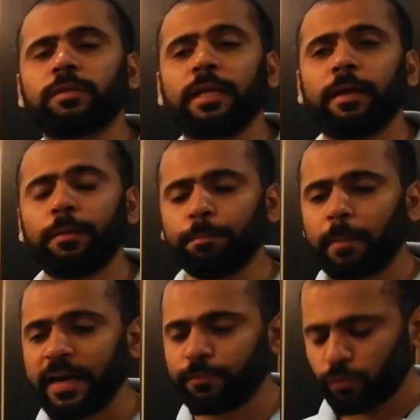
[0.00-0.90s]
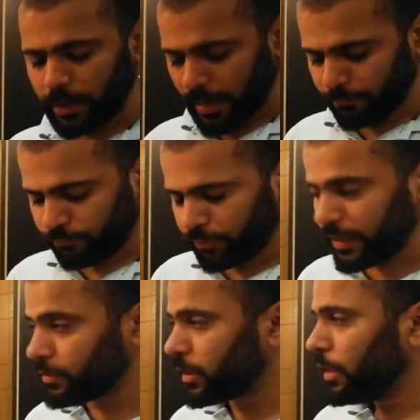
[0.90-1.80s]
they would have
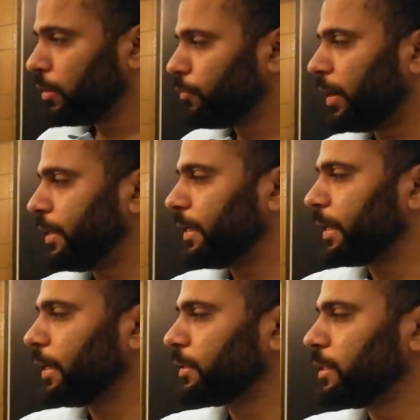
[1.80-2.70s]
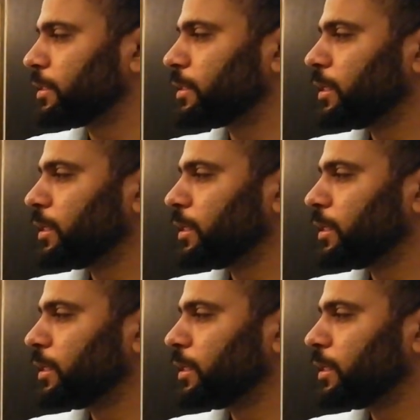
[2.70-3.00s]
faced while taking this